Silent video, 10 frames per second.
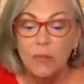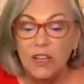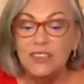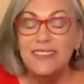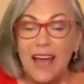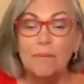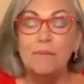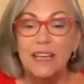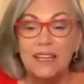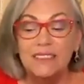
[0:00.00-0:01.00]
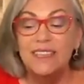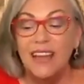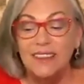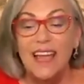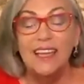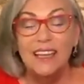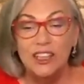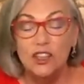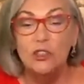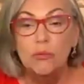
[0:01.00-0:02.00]
Because that means that they can
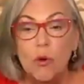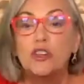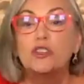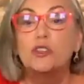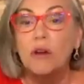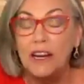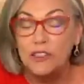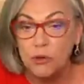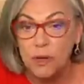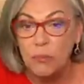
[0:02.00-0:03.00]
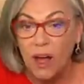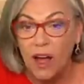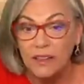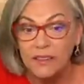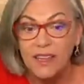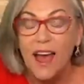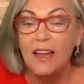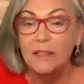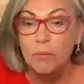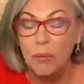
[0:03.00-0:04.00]
issue more treasury bonds,
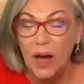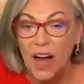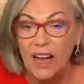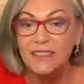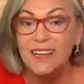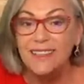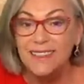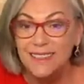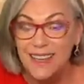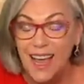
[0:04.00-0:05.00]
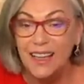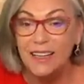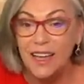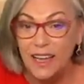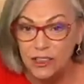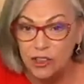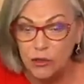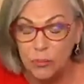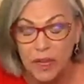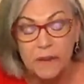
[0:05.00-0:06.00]
and a bond is a debt
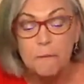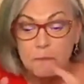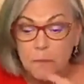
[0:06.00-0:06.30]
instrument.